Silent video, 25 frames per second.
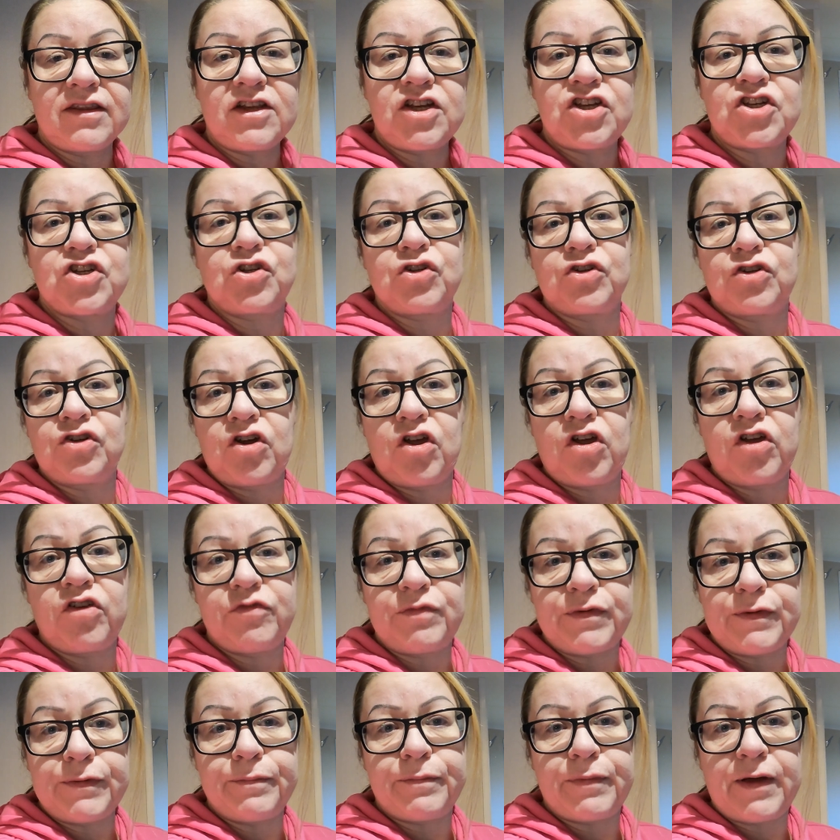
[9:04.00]
This should not
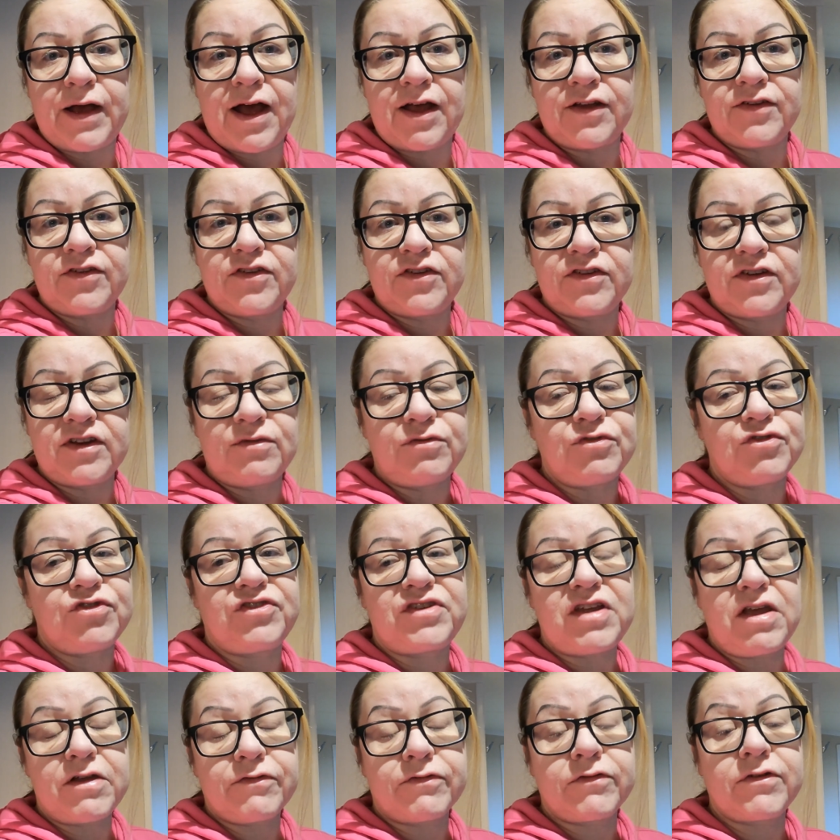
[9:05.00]
have been passed. It was
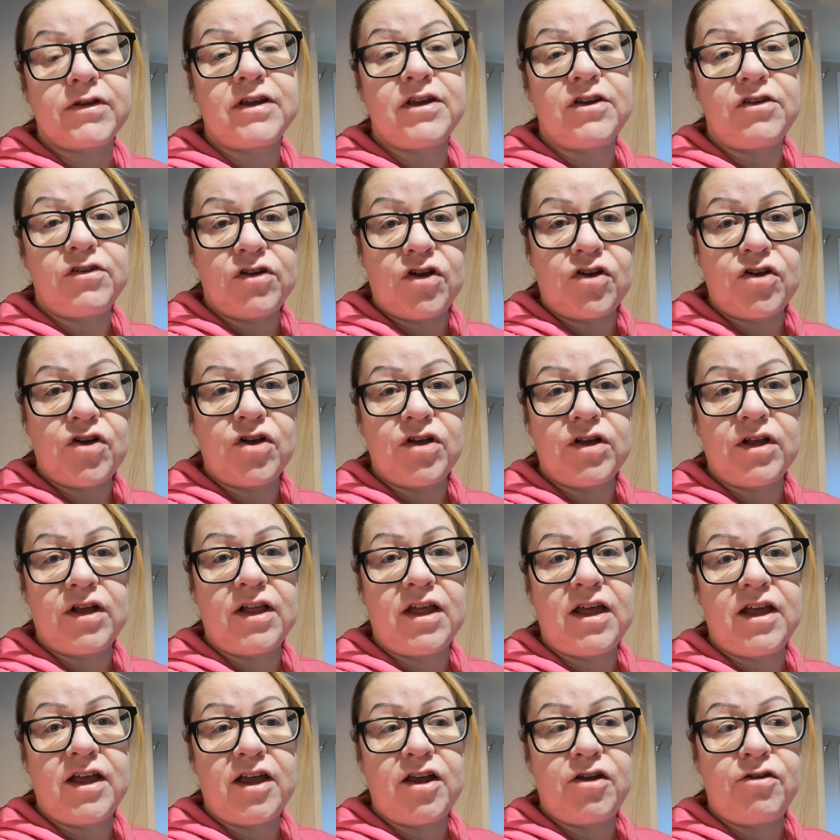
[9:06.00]
definitely not
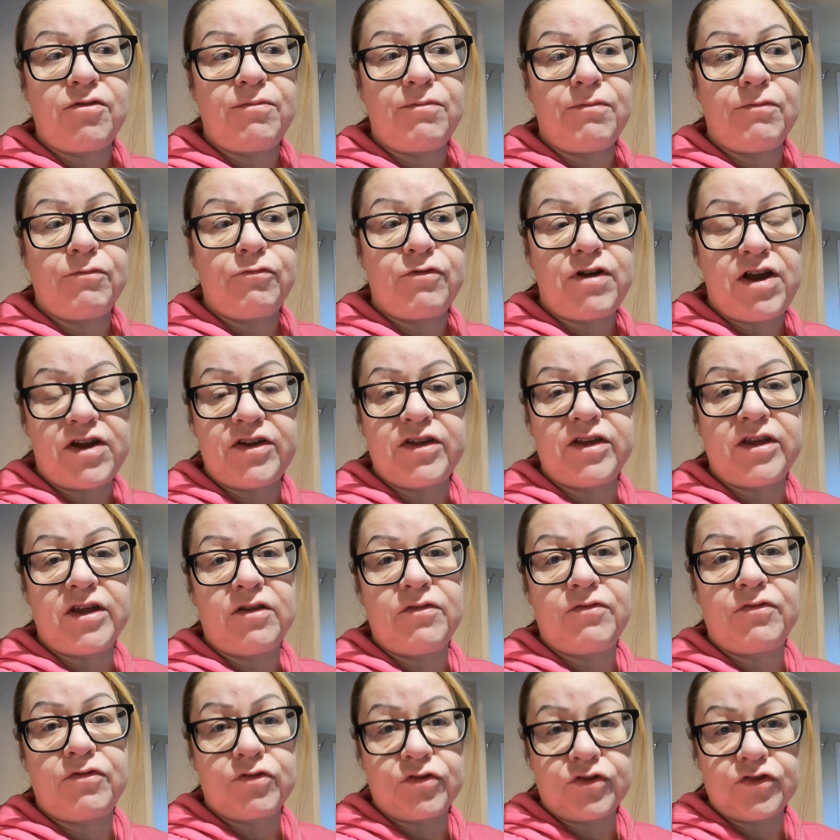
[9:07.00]
um, ready
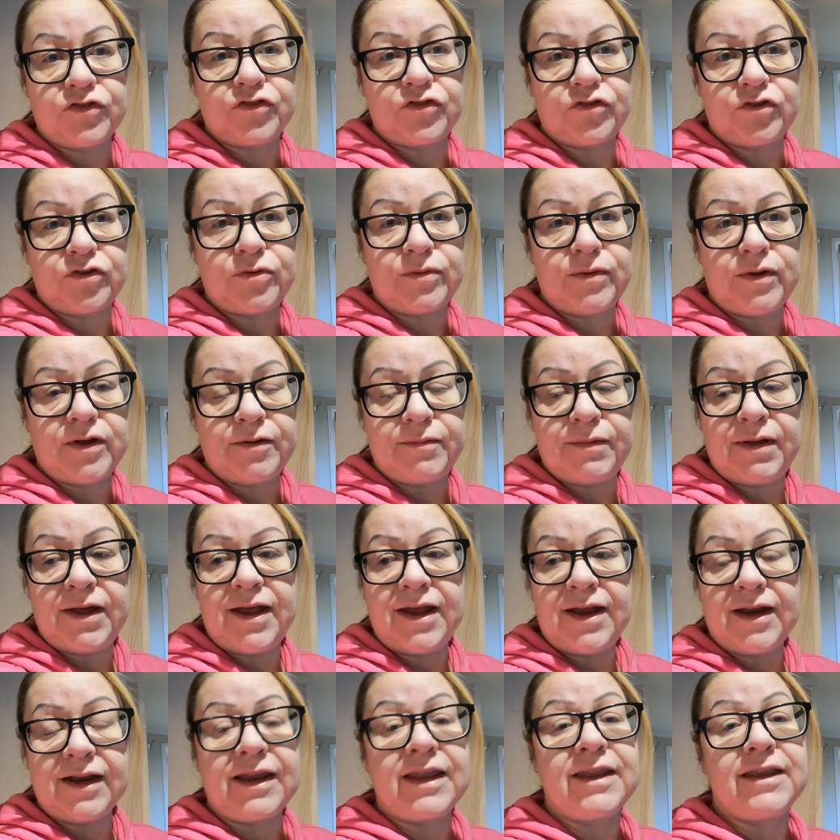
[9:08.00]
for us to um,
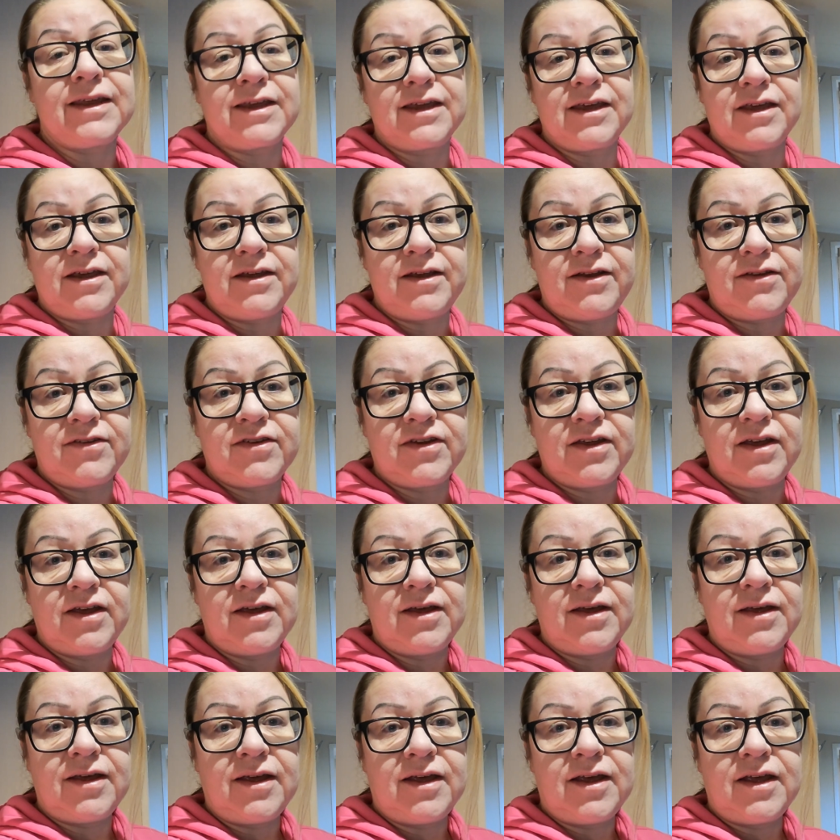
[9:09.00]
get the keys.
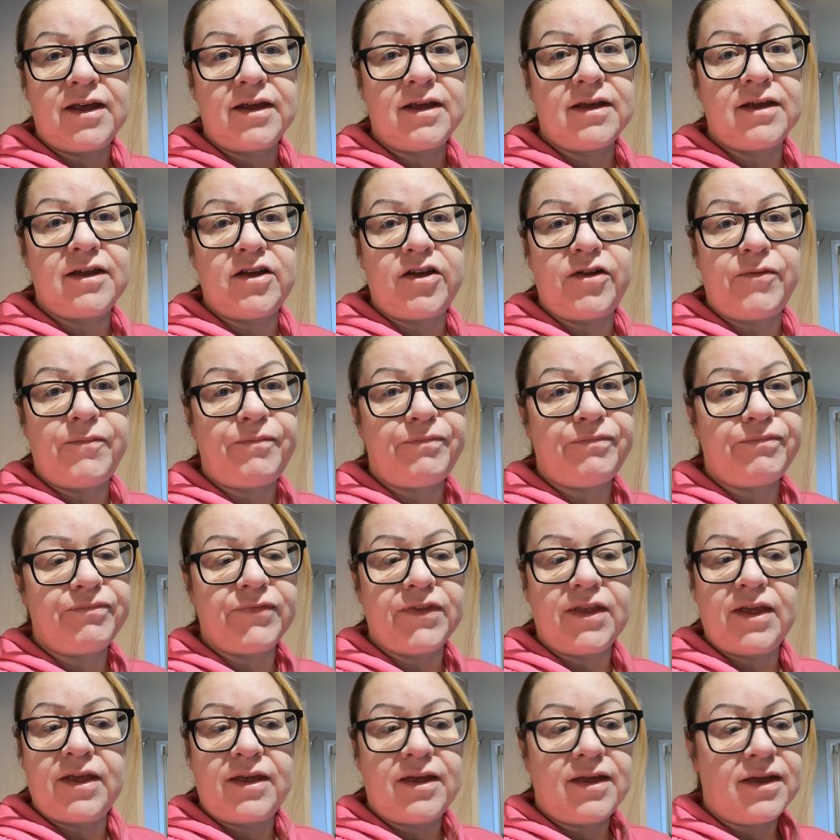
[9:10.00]
Um,
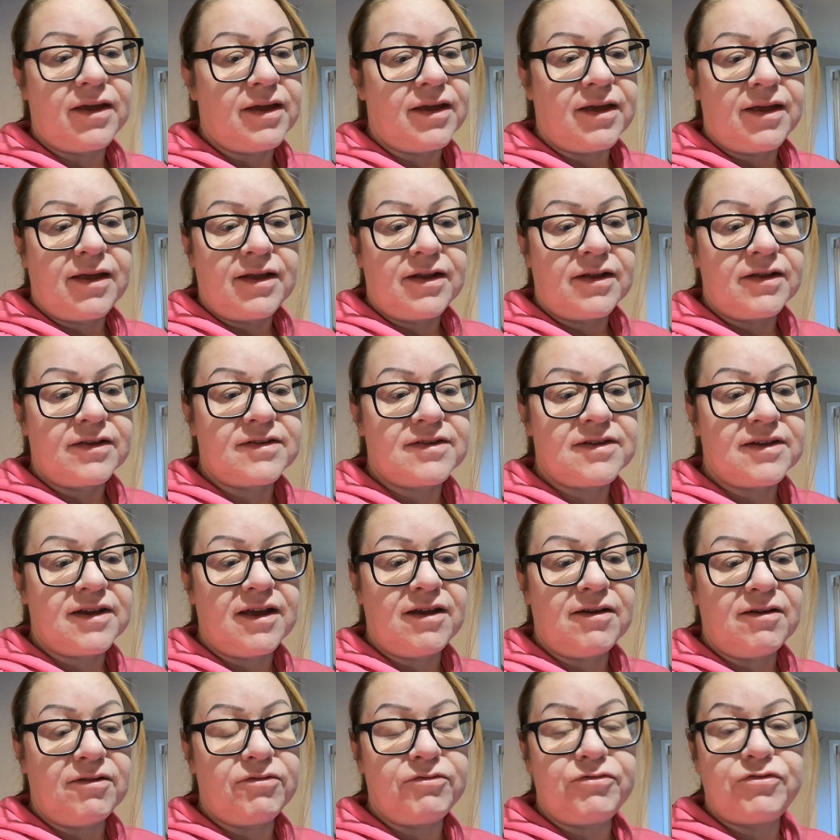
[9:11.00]

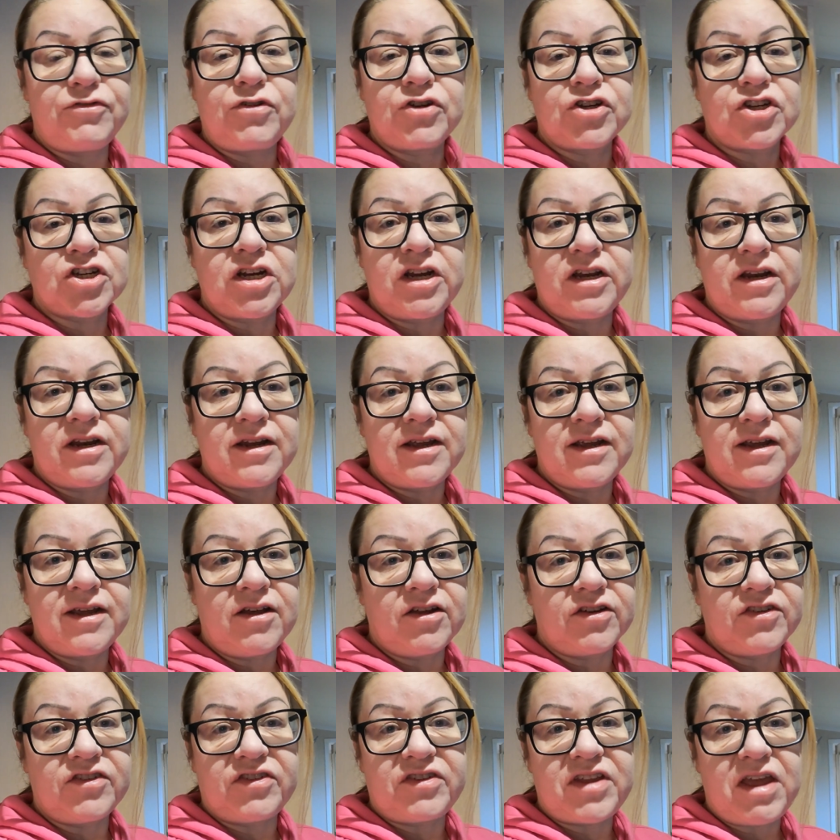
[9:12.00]
so unfortunately,
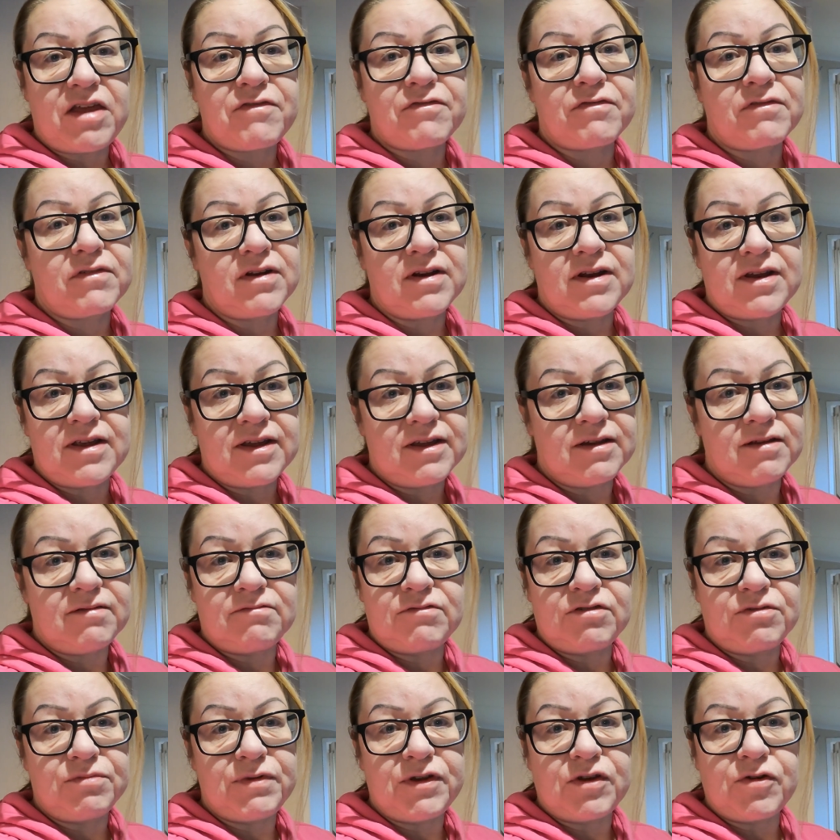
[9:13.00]
I definitely
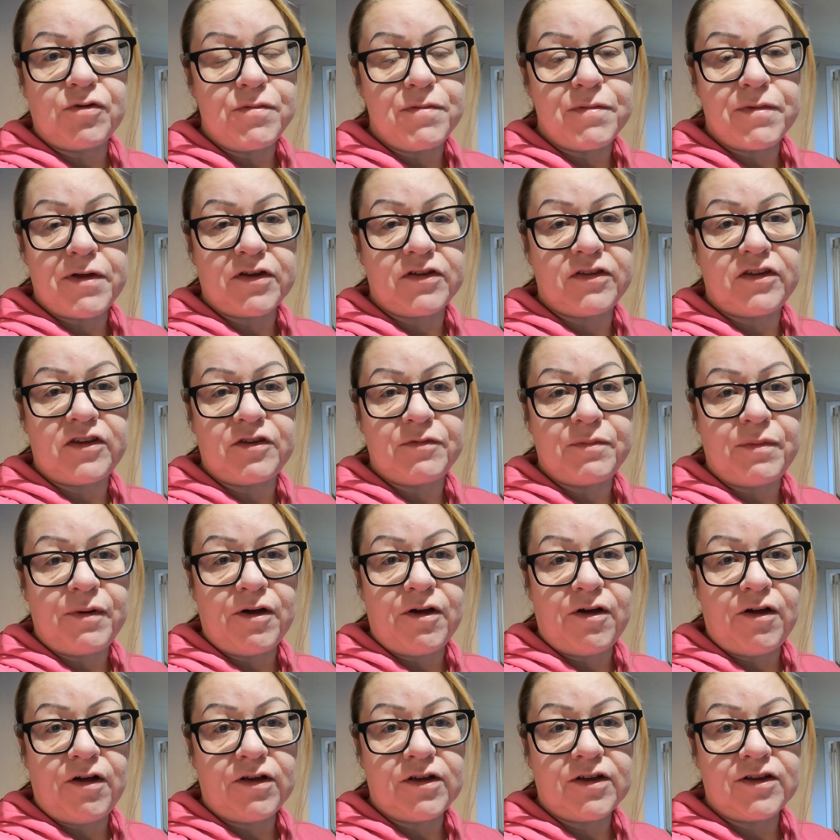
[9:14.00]
wouldn't be coming back to this
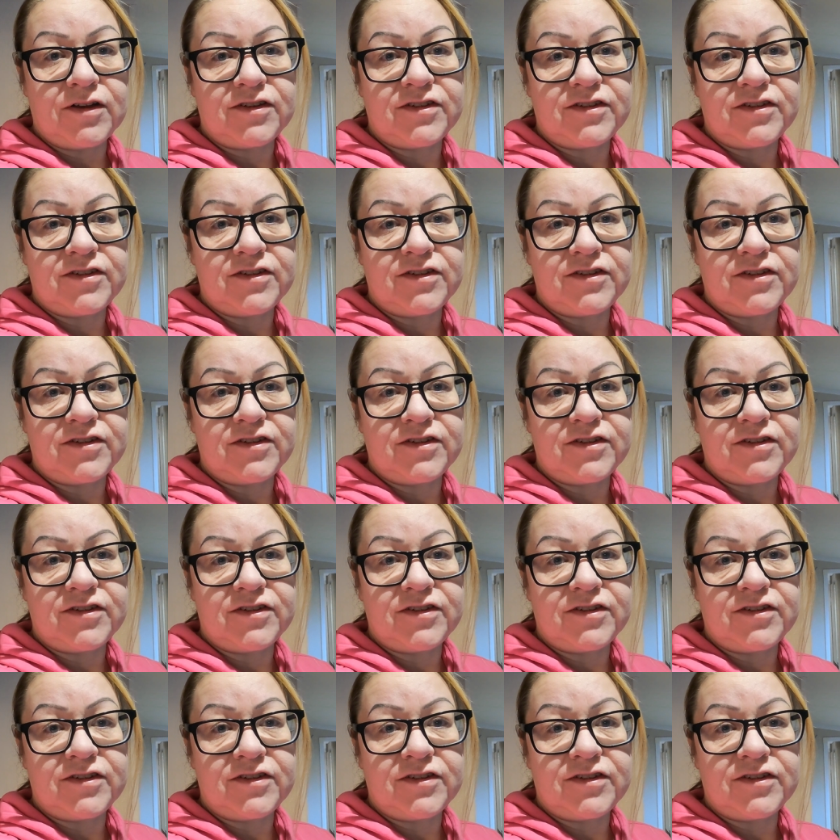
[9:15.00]
park.